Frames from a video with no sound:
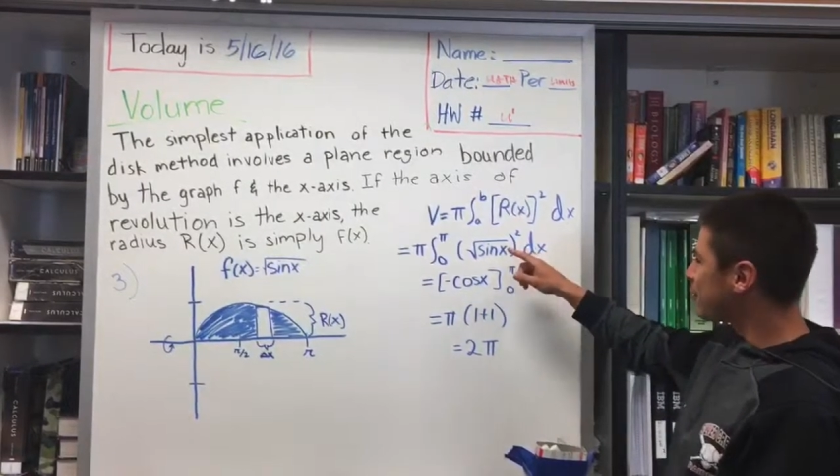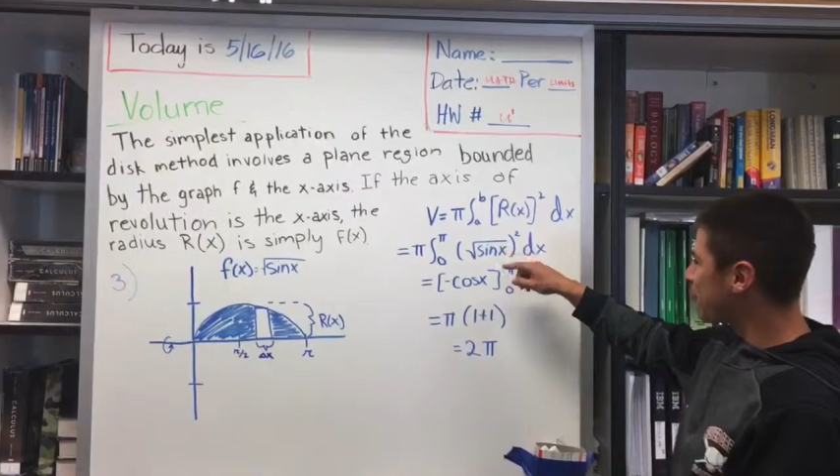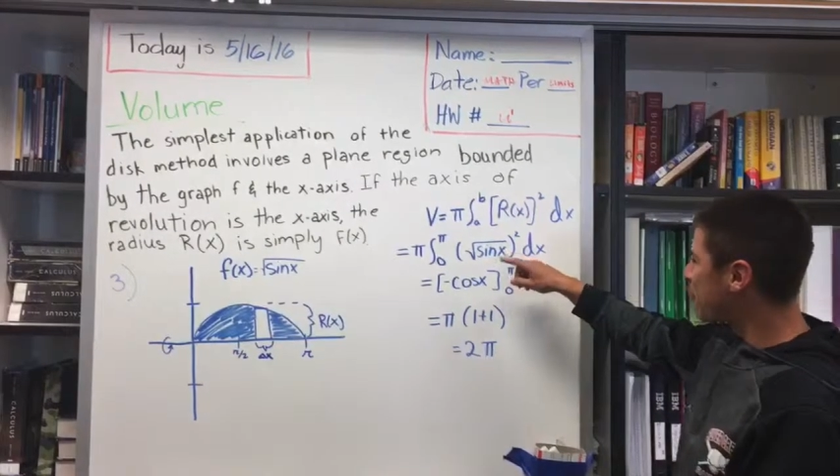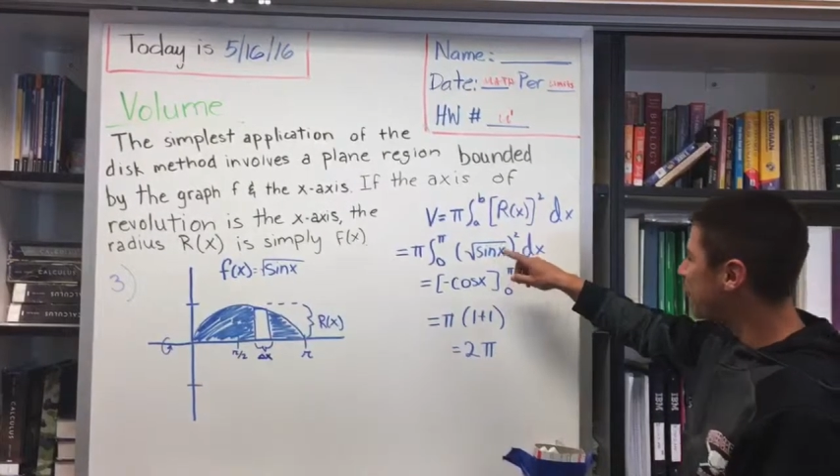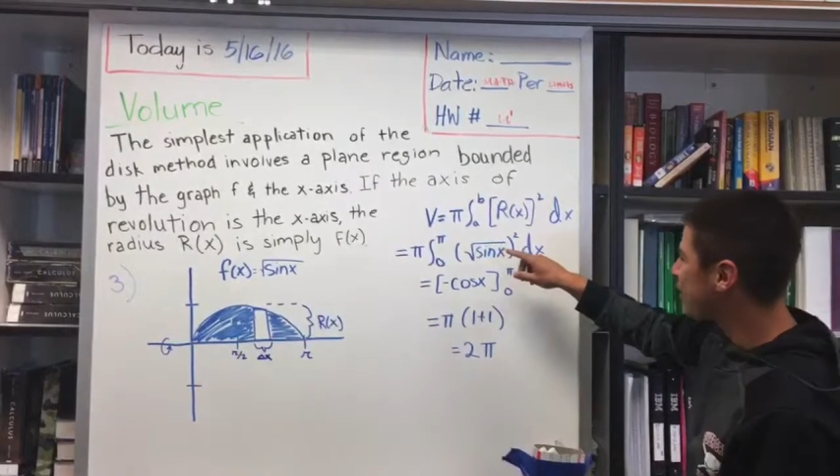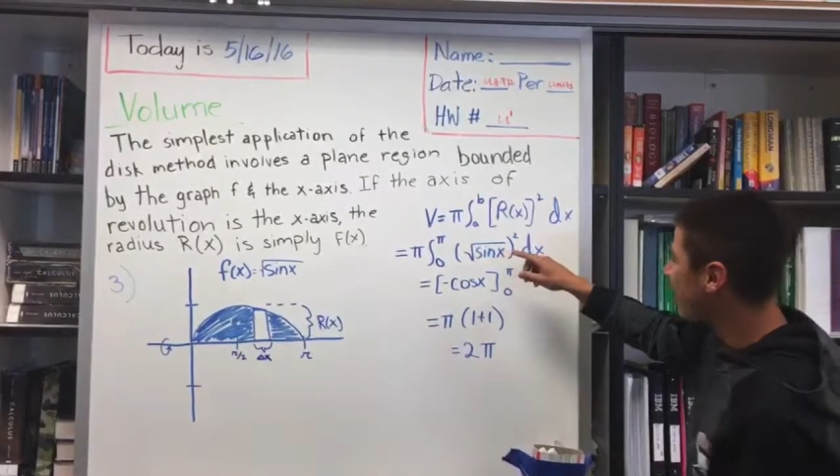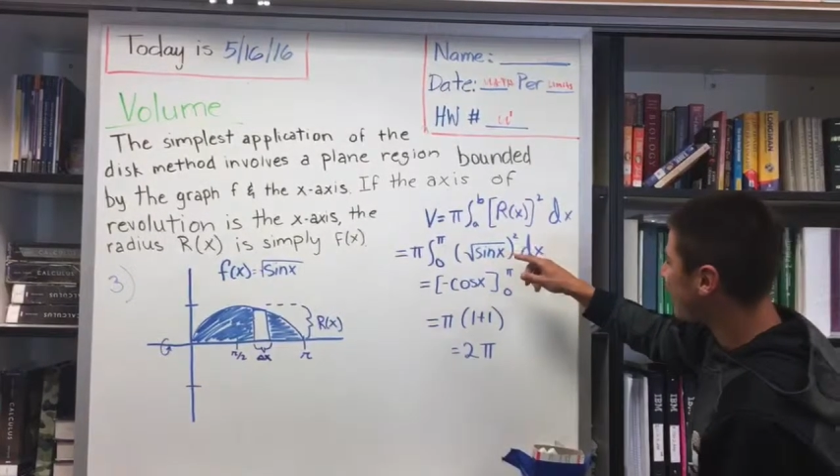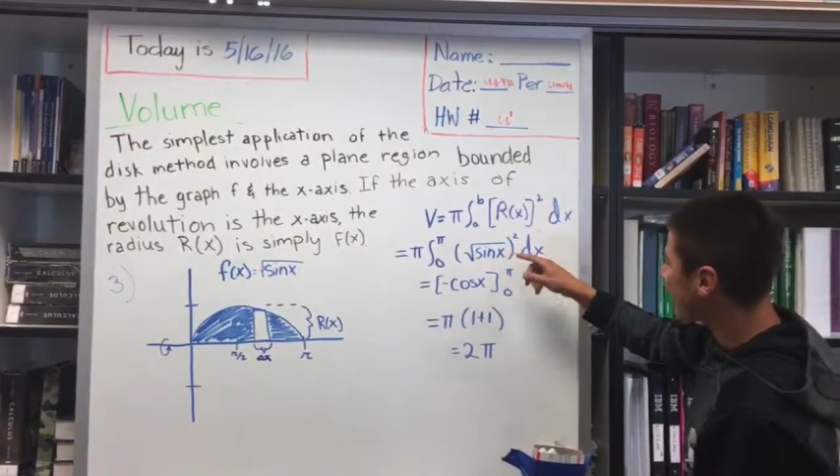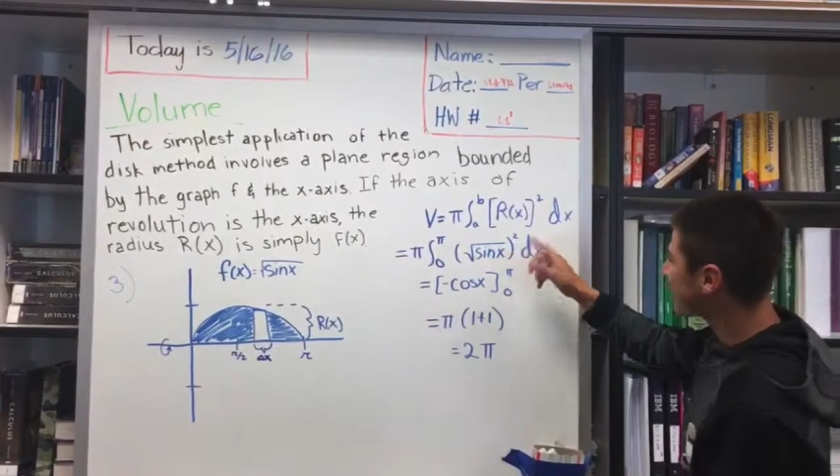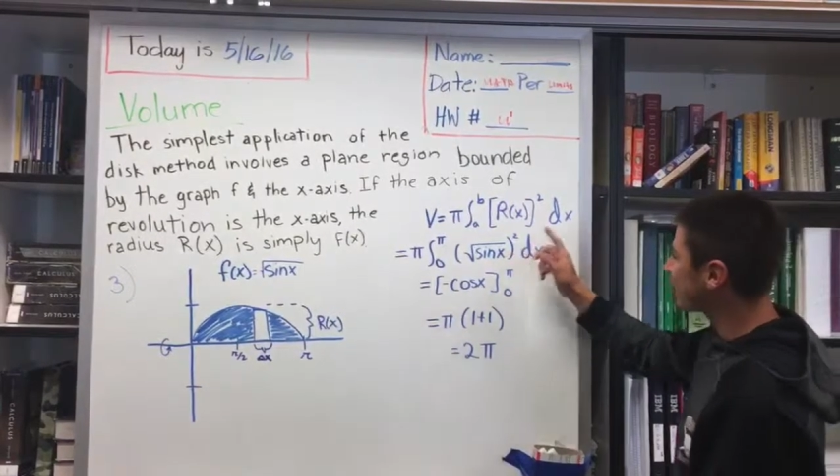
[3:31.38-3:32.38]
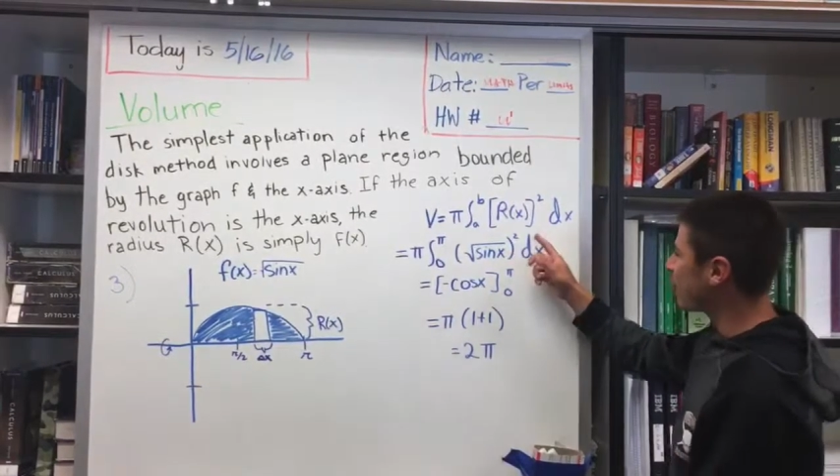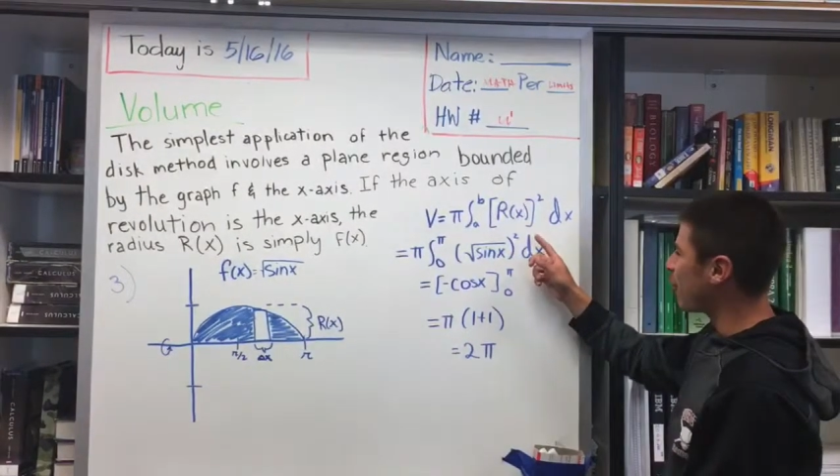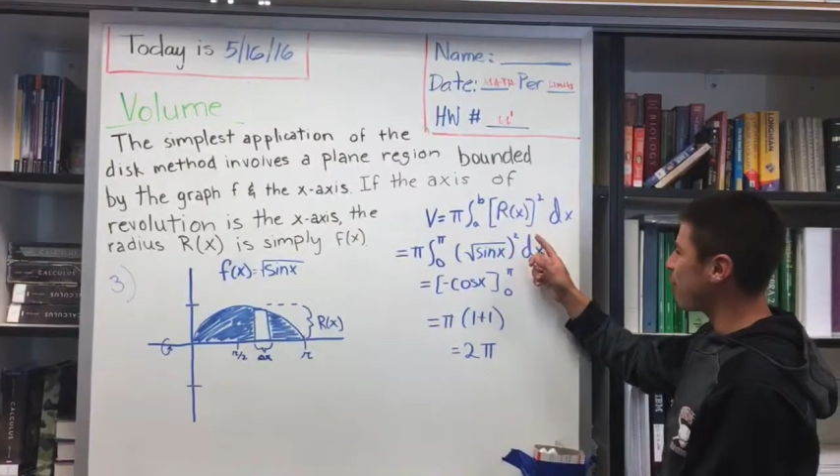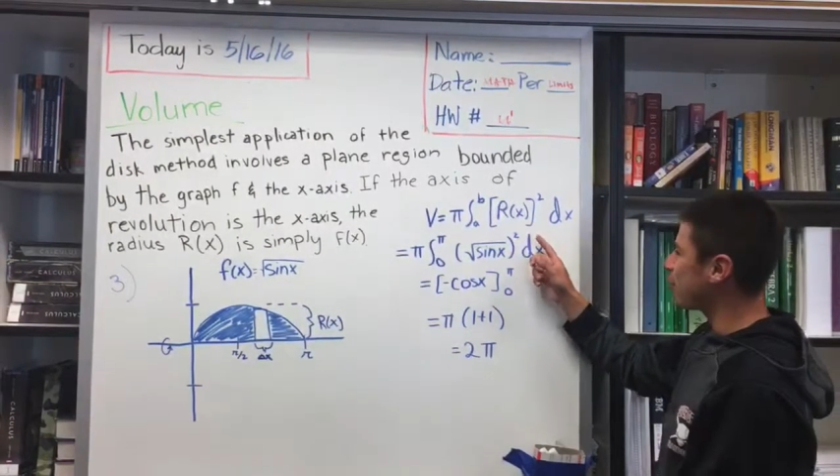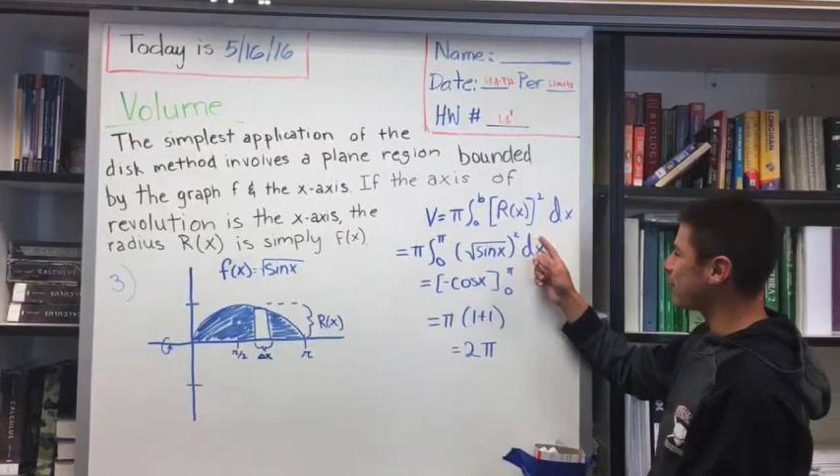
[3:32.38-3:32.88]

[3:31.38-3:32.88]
root sine x squared,